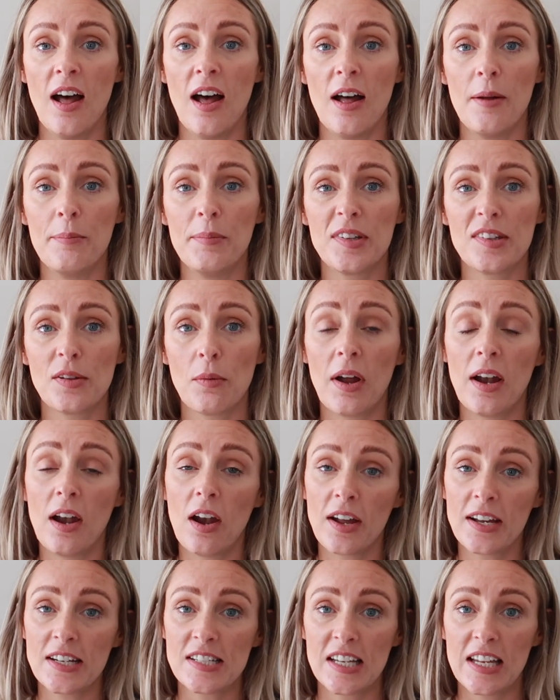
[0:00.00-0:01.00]
um, so I
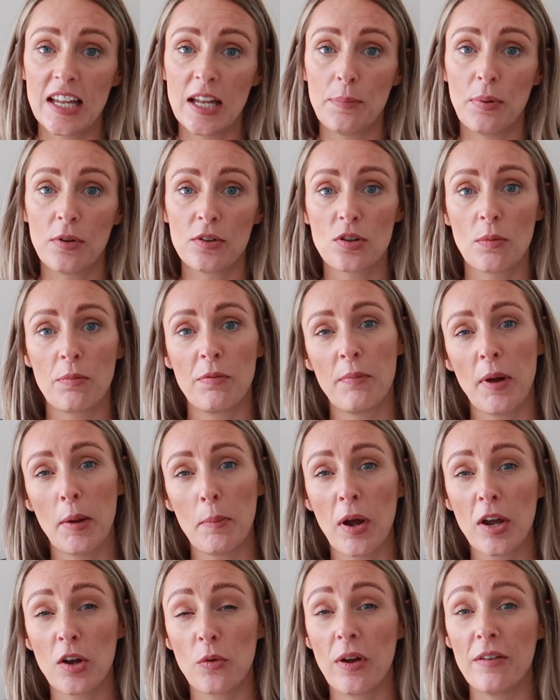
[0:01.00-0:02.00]
like to keep on top of my
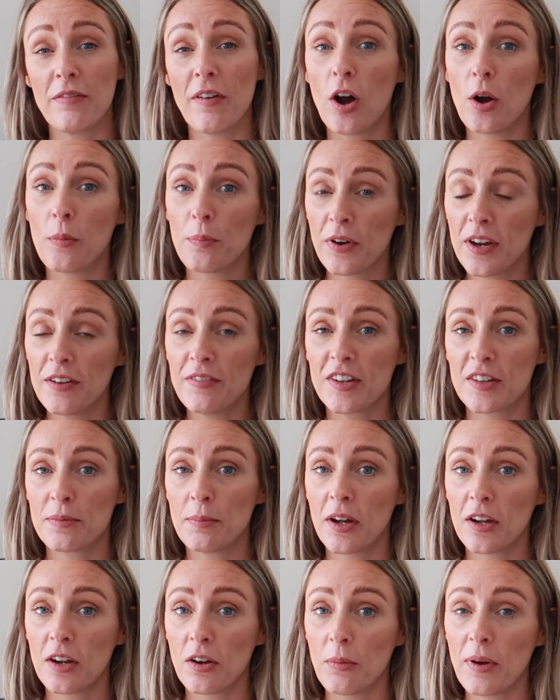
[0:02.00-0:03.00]
microwave. Our previous
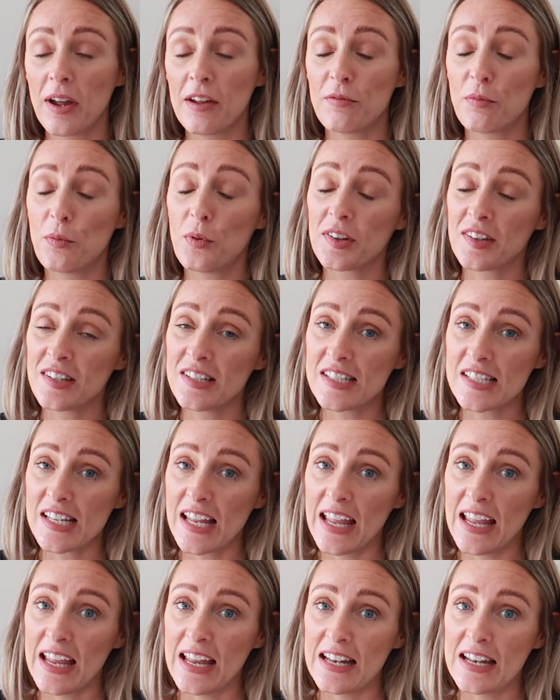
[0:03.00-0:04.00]
microwave wasn't
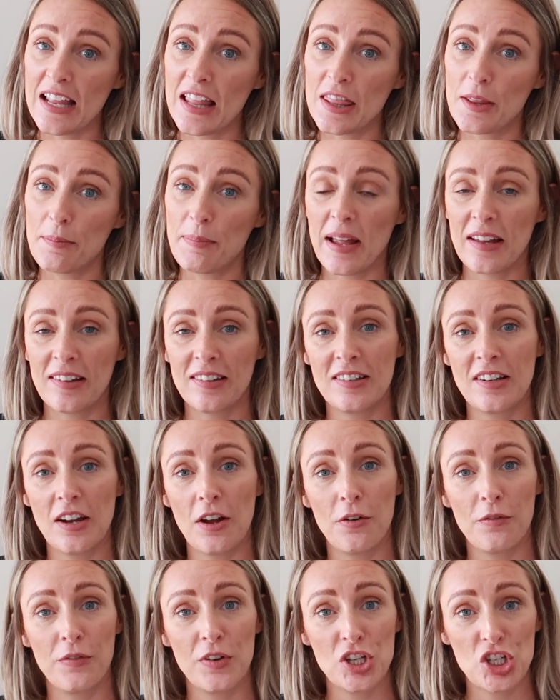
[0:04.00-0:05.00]
in the best
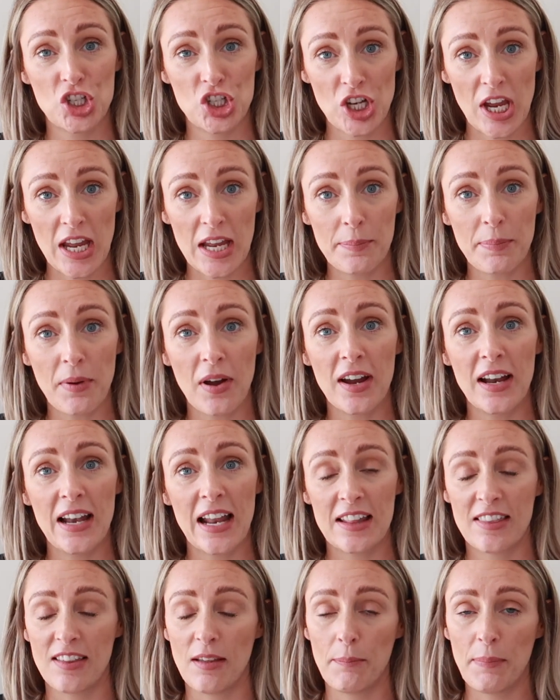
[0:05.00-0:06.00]
of shape. I
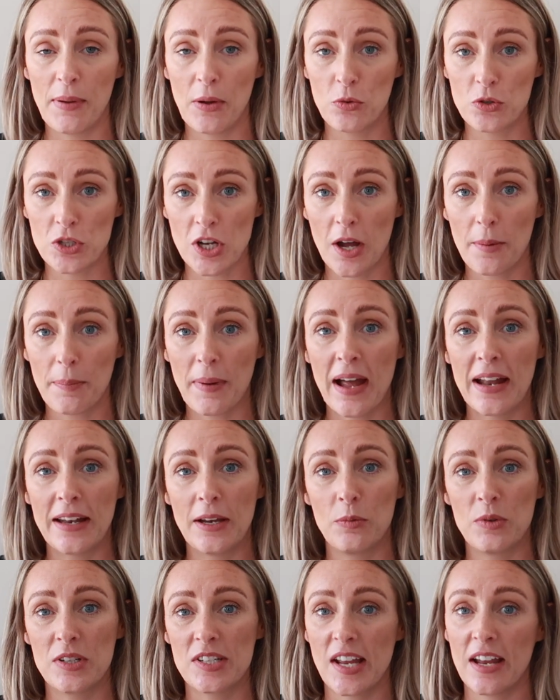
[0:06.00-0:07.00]
let it build up and
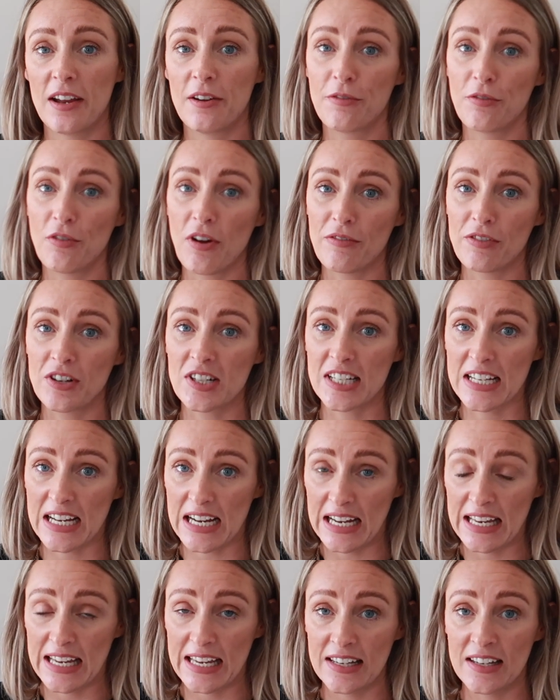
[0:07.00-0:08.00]
it would take forever to
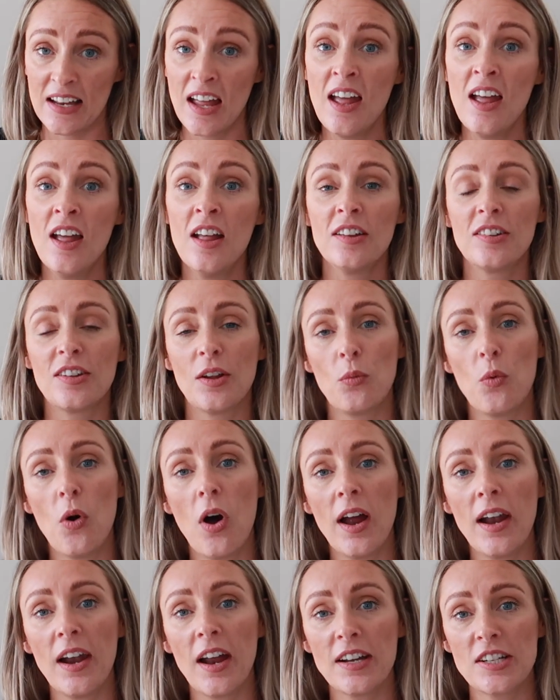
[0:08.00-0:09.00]
clean. So
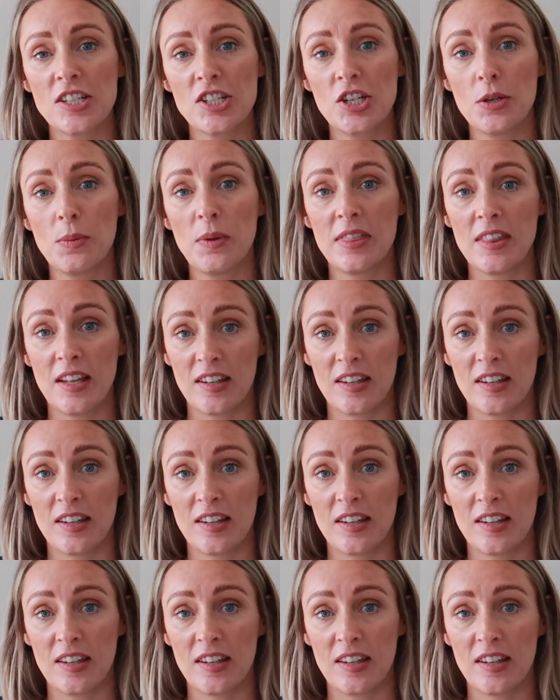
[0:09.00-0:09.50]
what I like to do with